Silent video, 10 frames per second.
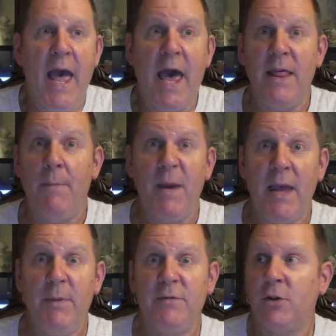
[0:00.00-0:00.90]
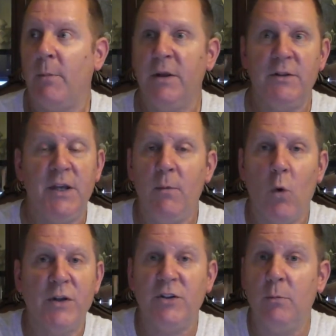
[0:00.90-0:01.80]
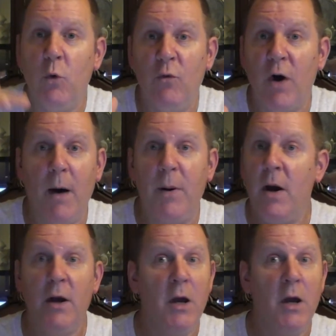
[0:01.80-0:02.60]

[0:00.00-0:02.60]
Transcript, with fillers: and then maybe if somebody the team wants to move up,